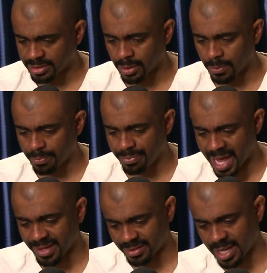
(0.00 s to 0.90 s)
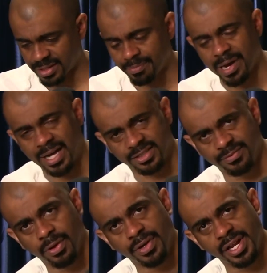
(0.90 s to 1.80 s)
So that's a
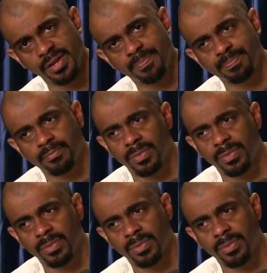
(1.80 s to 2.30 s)
positive.